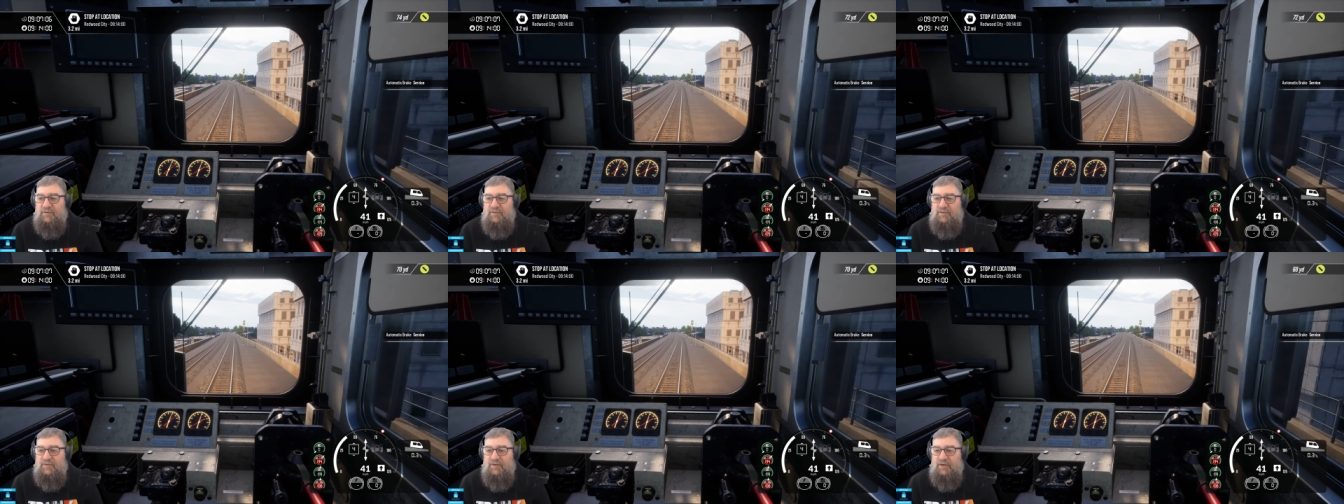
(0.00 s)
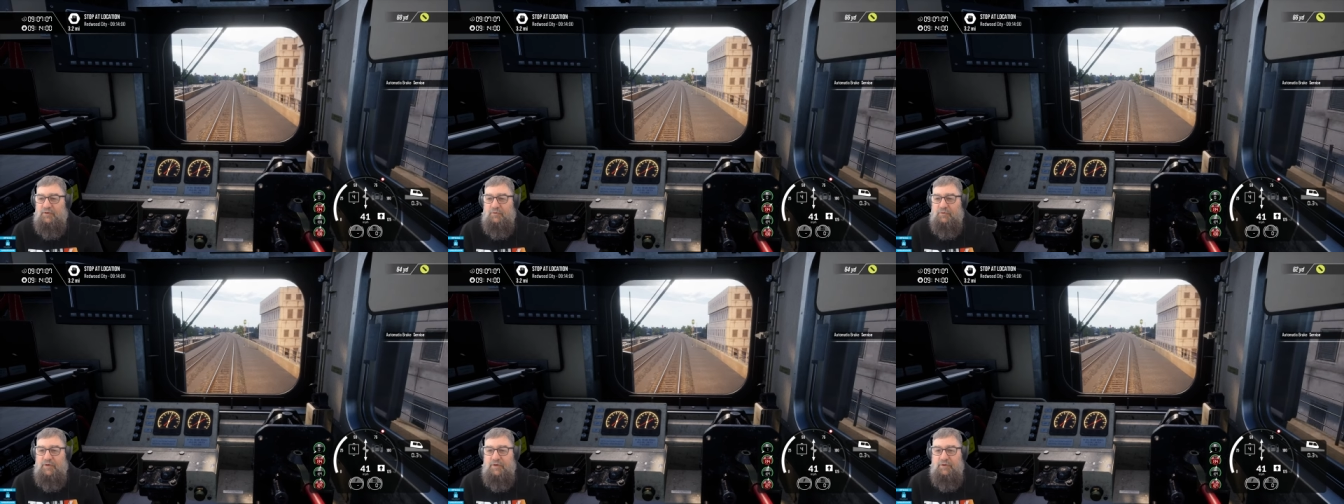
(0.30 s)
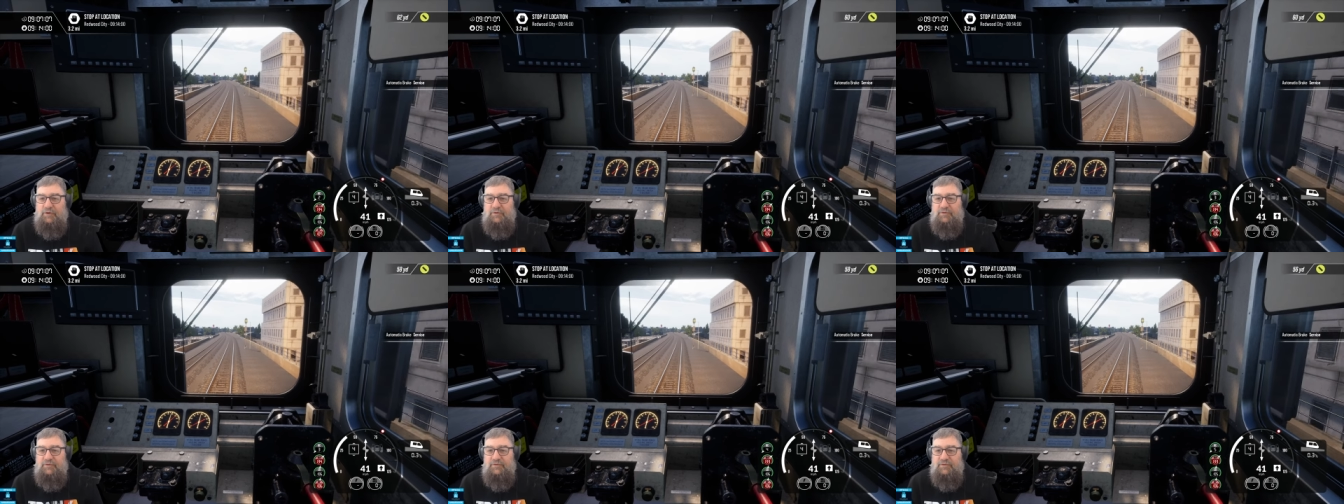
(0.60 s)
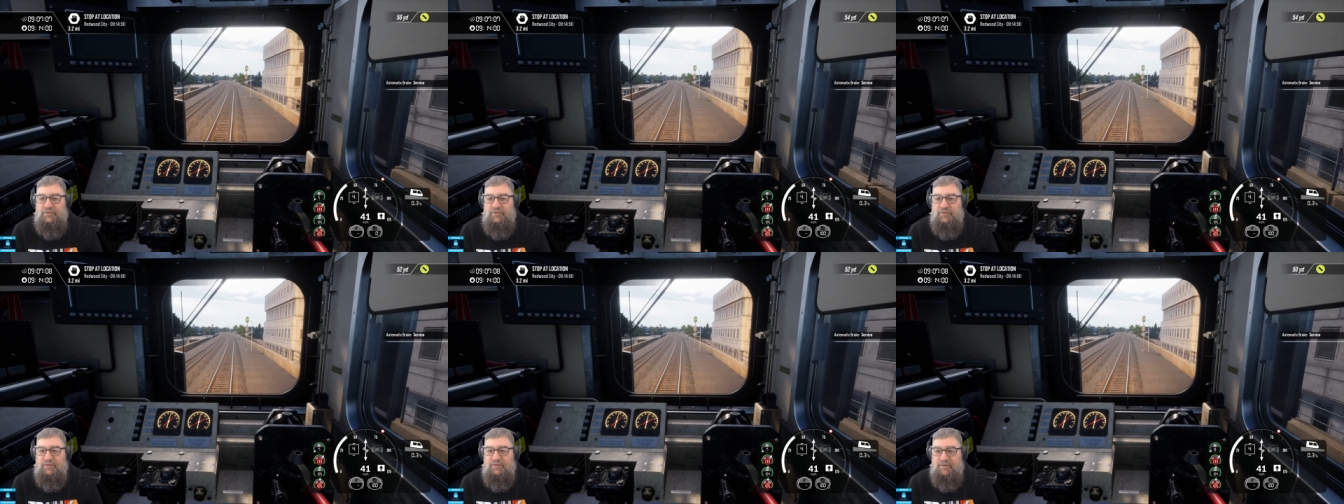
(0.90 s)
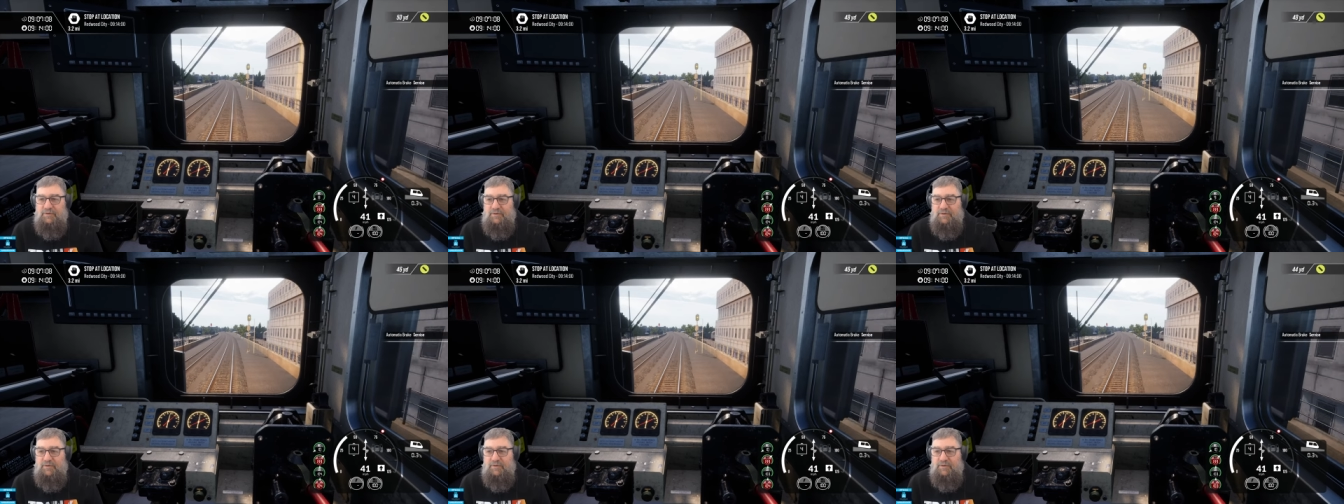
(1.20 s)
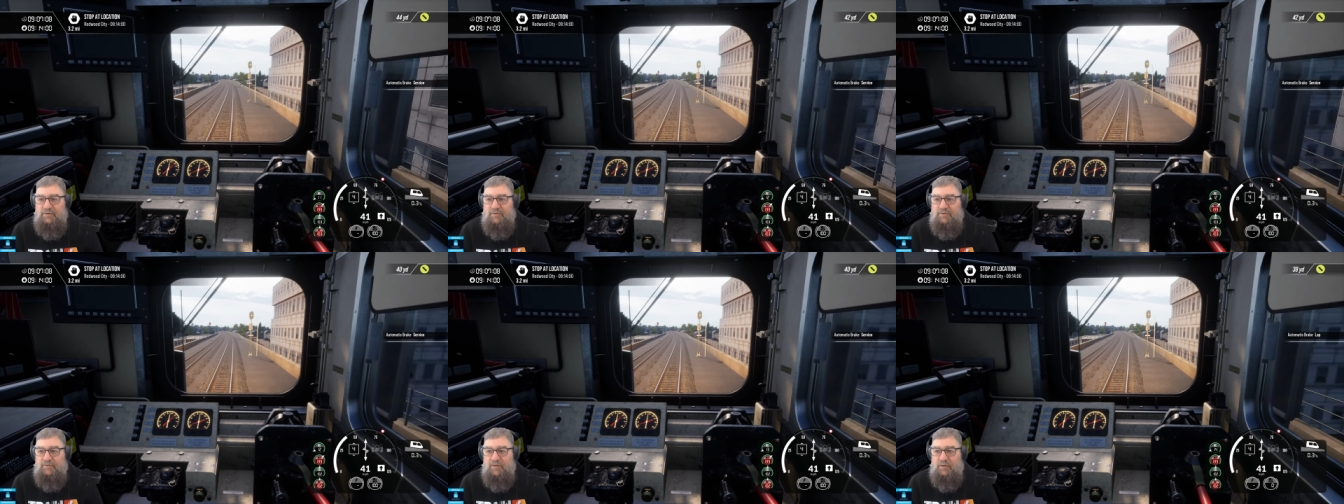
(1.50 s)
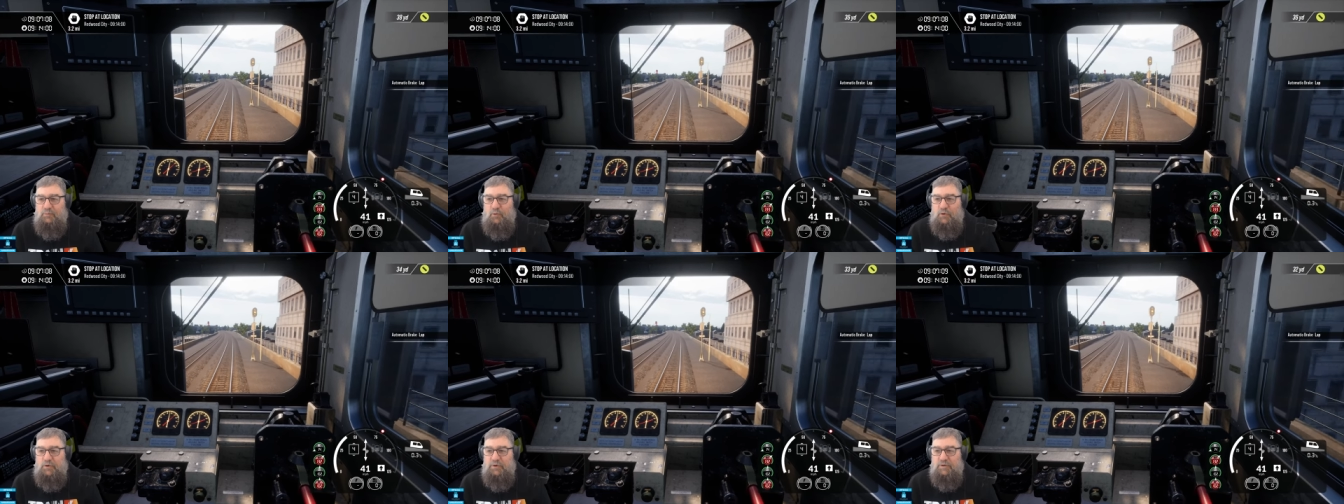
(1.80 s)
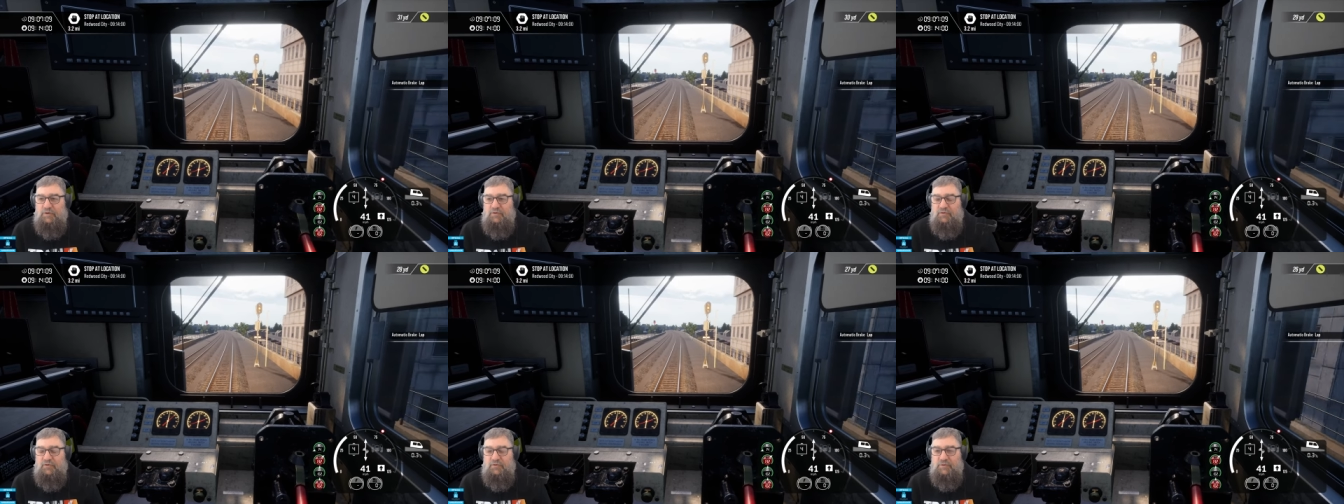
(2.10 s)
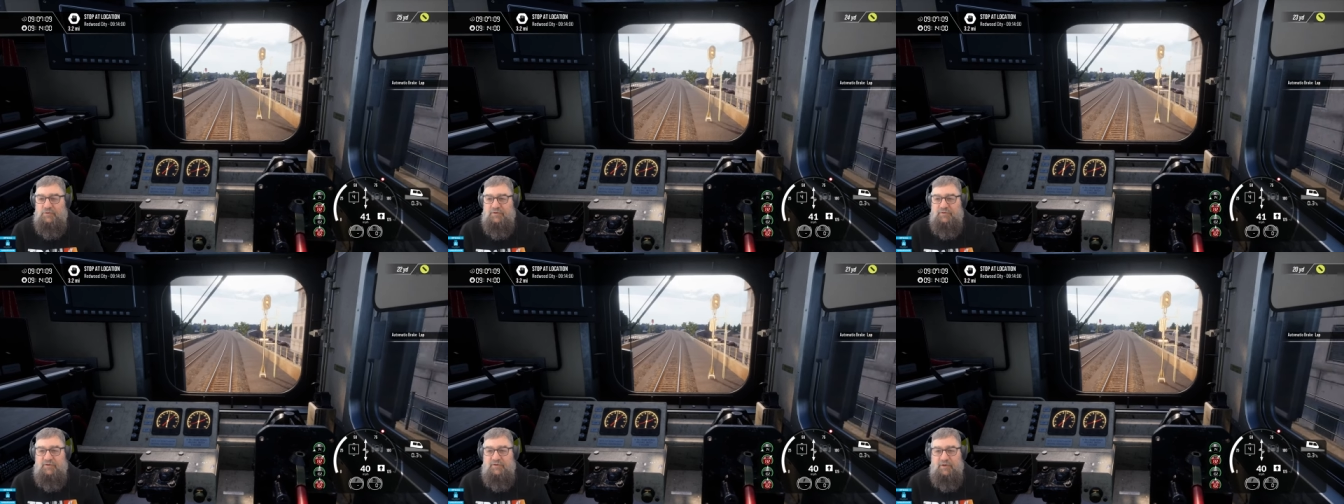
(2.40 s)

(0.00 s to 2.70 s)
scenarios than what you can do in